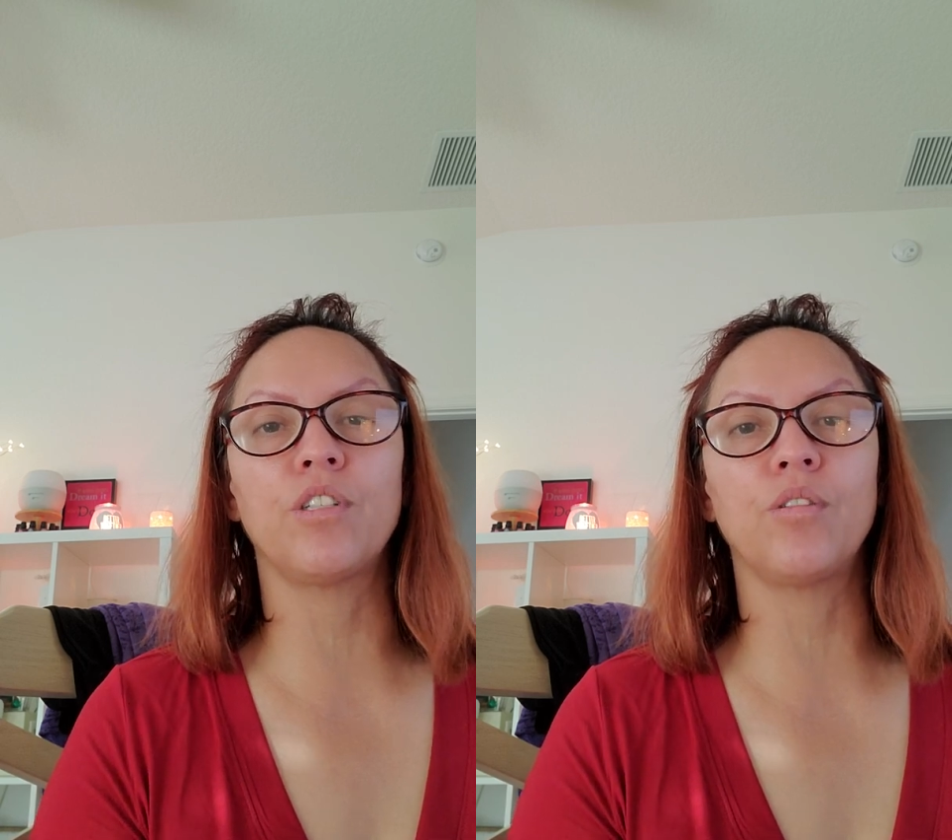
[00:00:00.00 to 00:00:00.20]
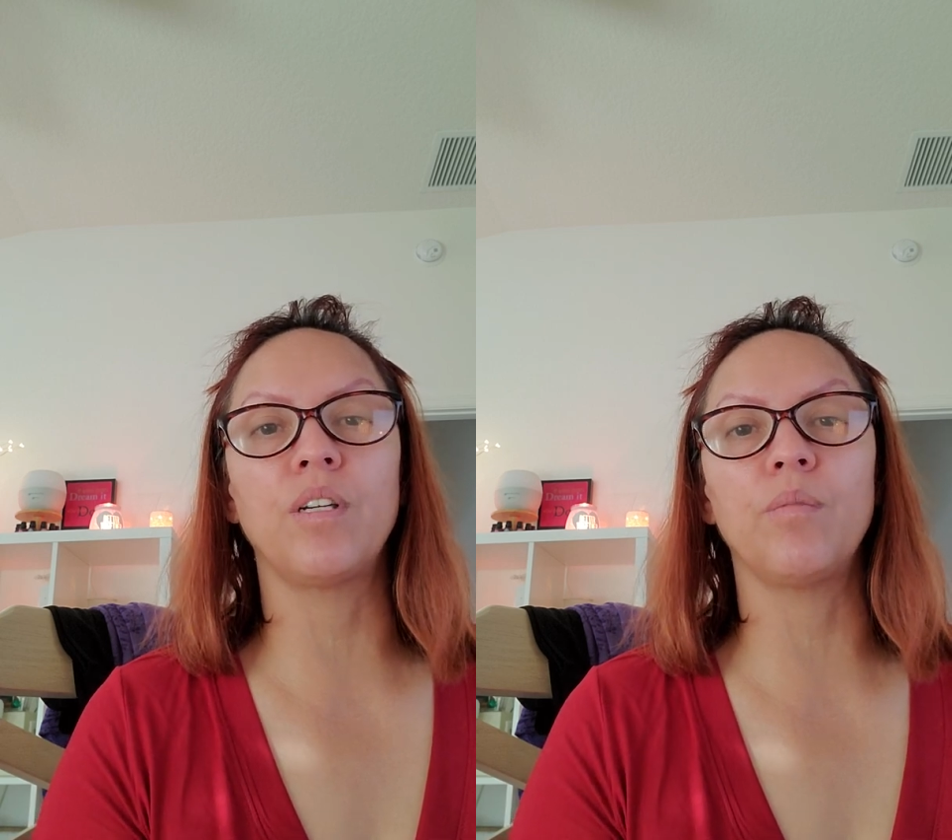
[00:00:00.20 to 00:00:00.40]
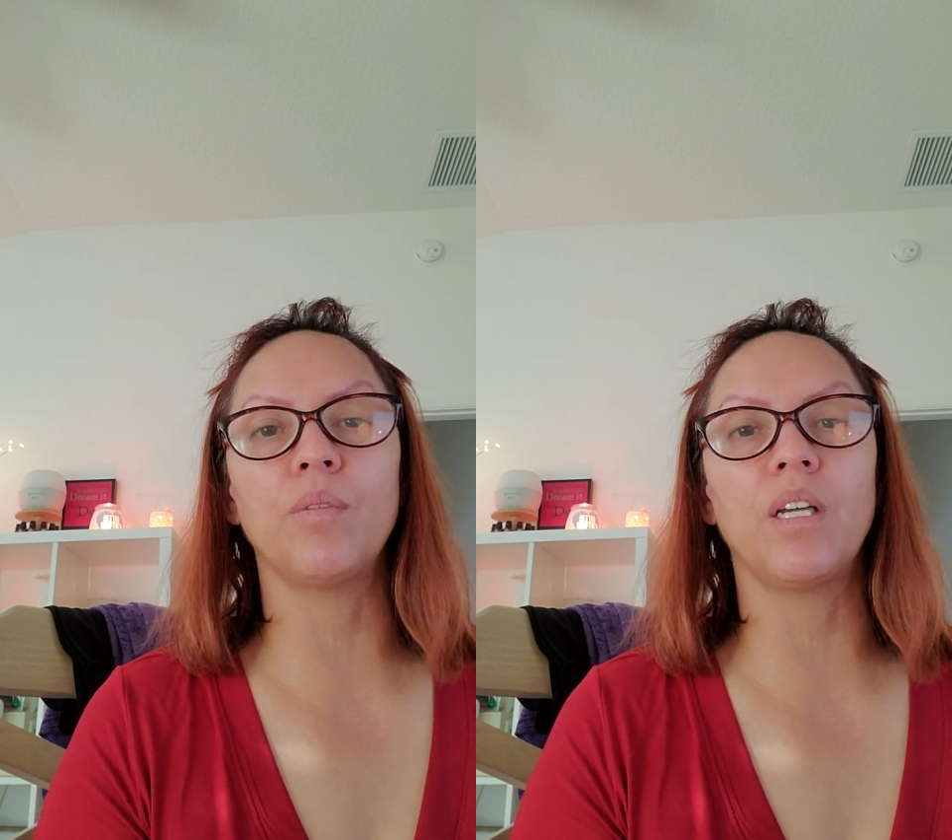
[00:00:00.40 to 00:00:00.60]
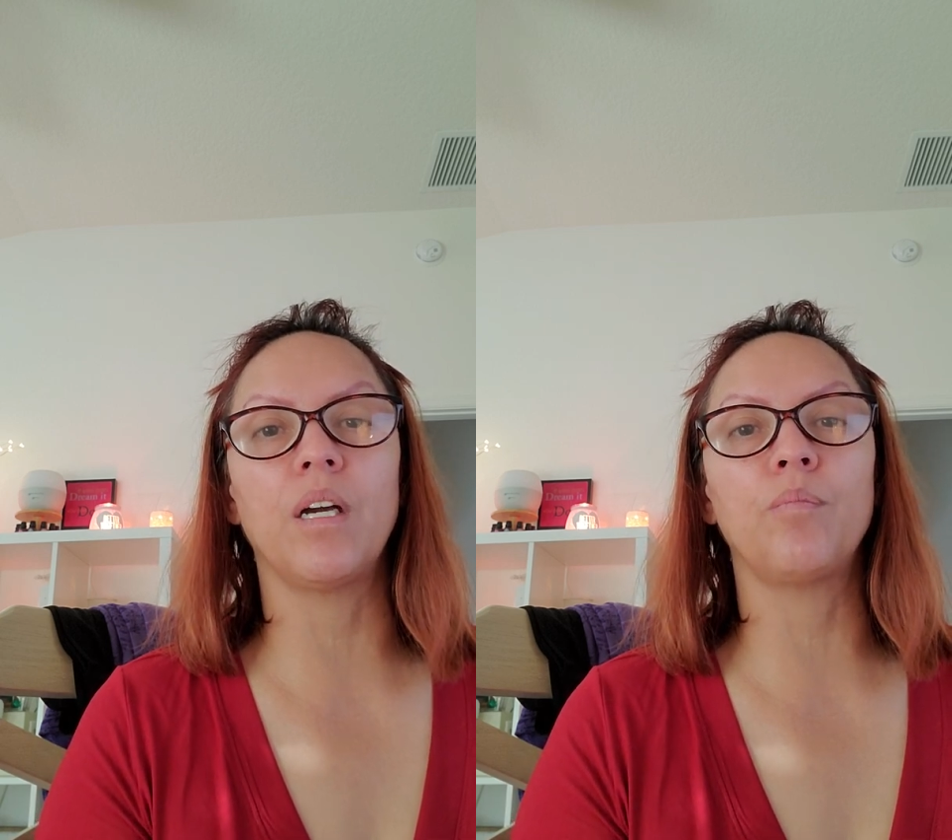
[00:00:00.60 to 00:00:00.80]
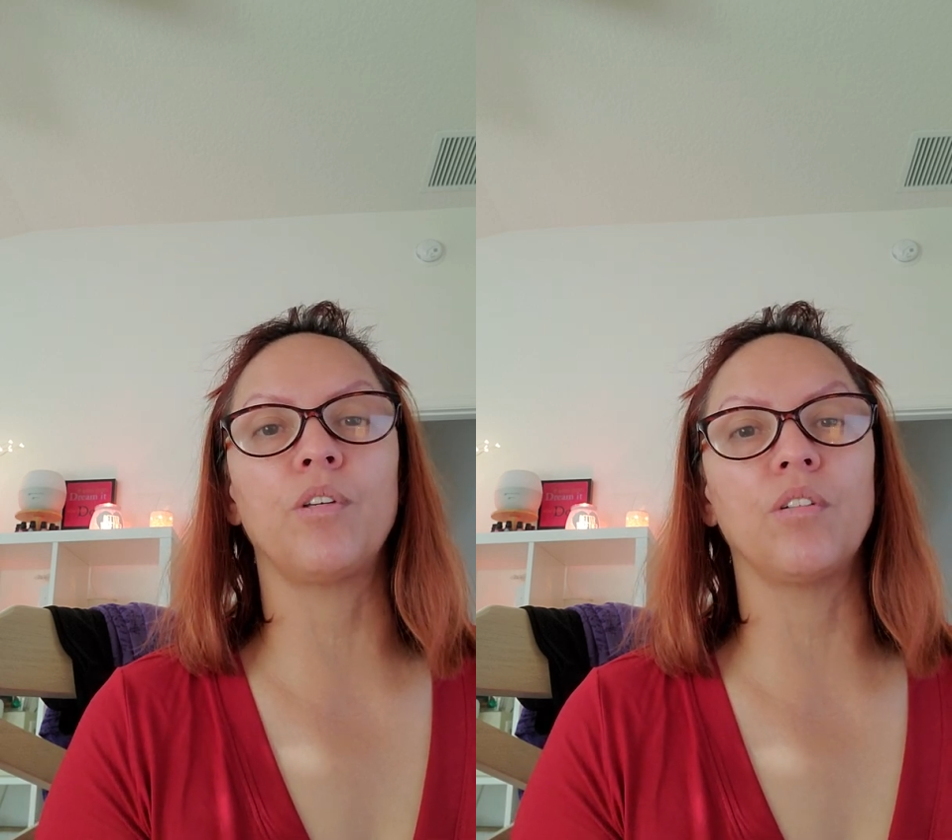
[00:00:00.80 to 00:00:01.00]
you hit me
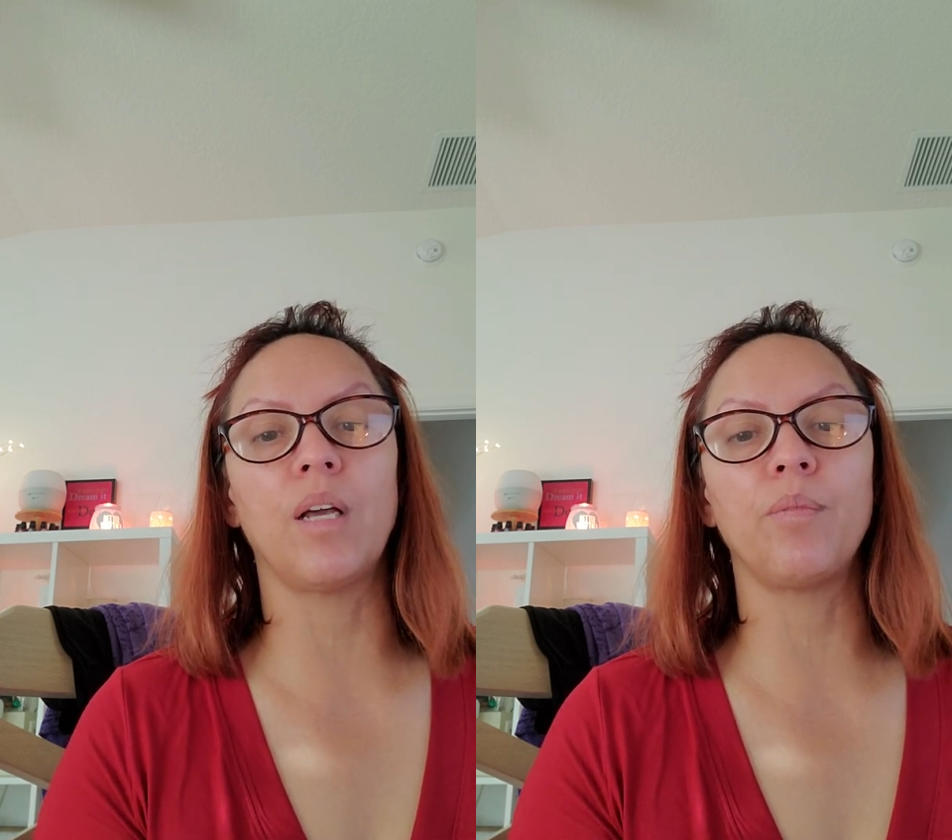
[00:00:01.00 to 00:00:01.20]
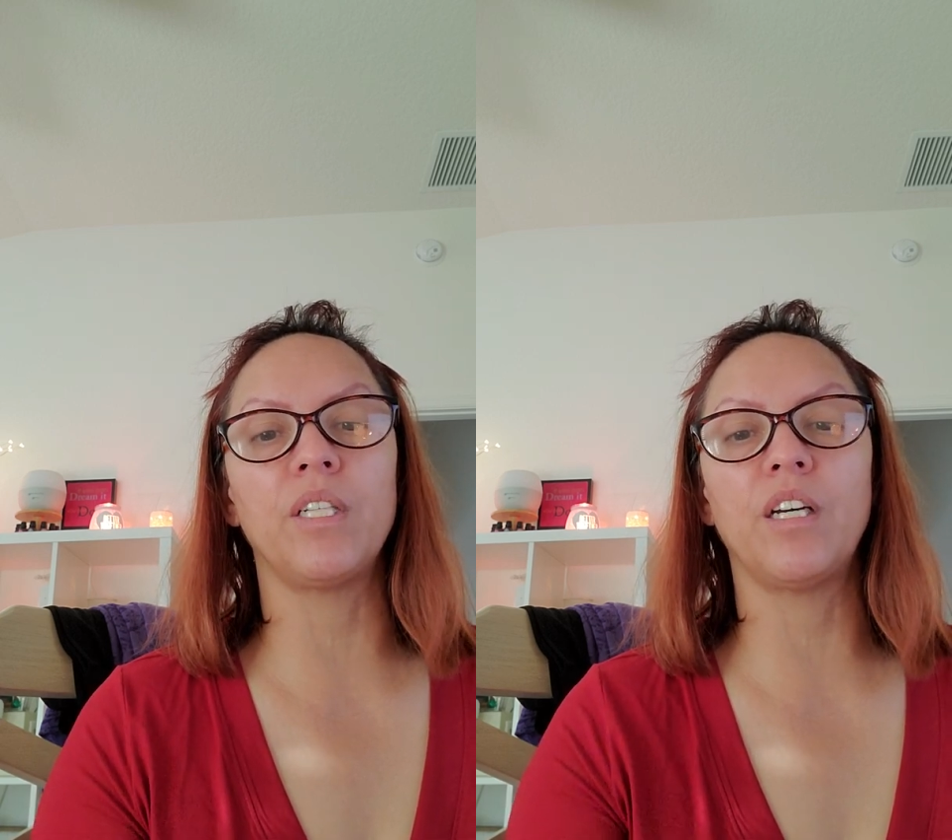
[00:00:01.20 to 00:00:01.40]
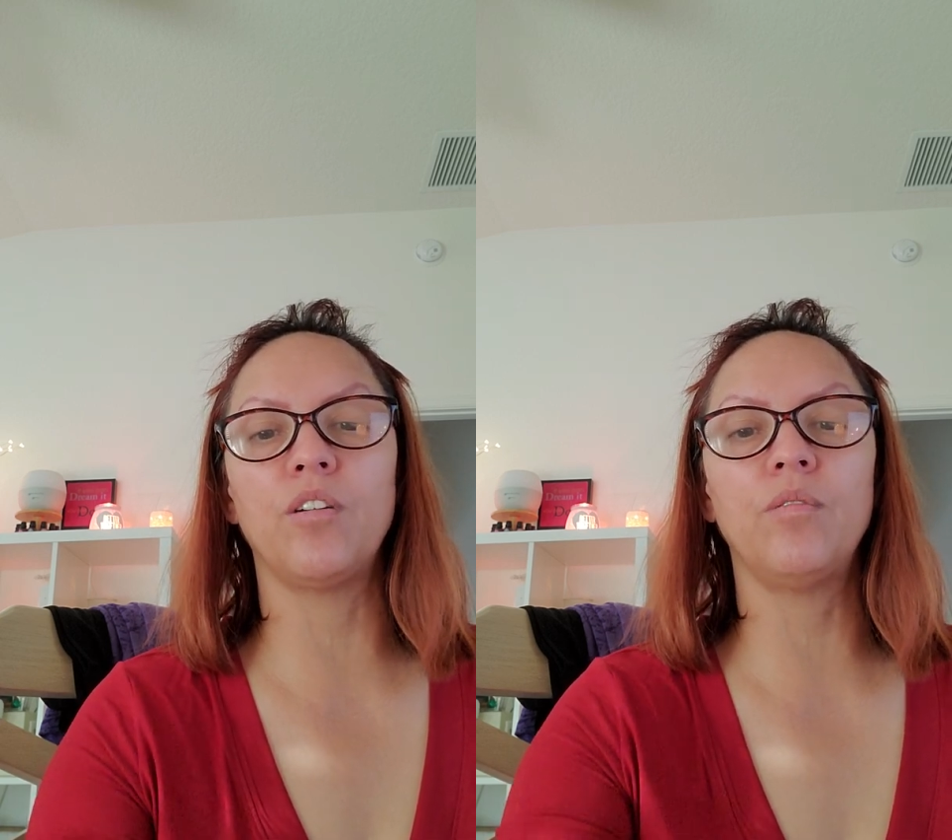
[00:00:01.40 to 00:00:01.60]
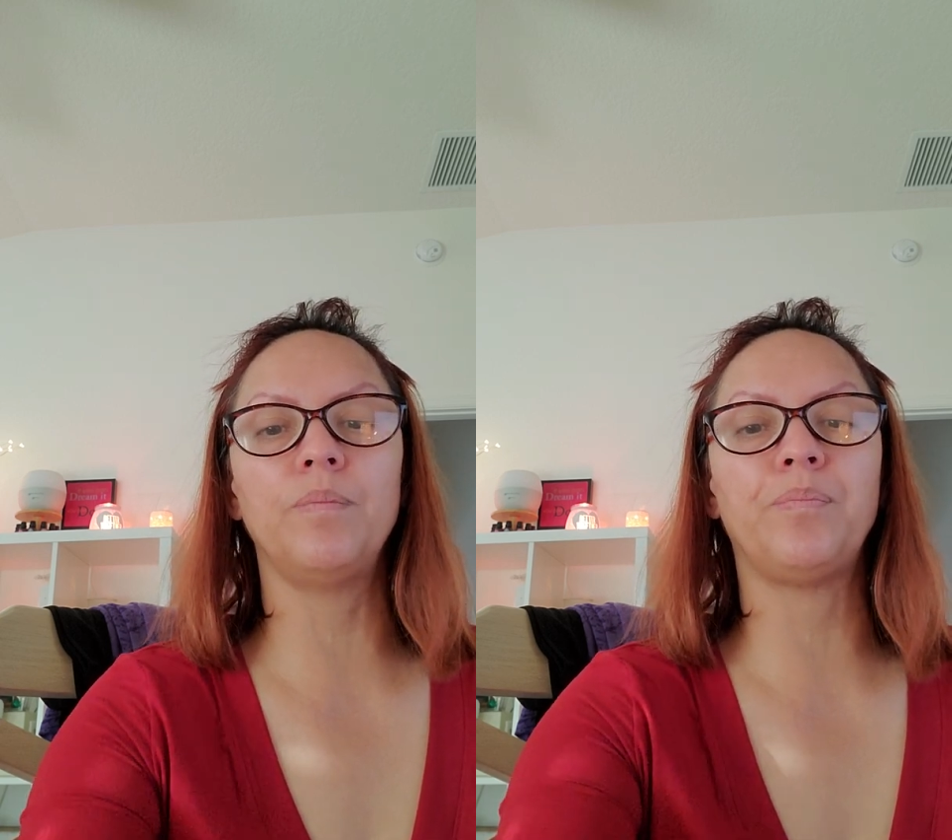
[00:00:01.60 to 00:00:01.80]
up, you let me know.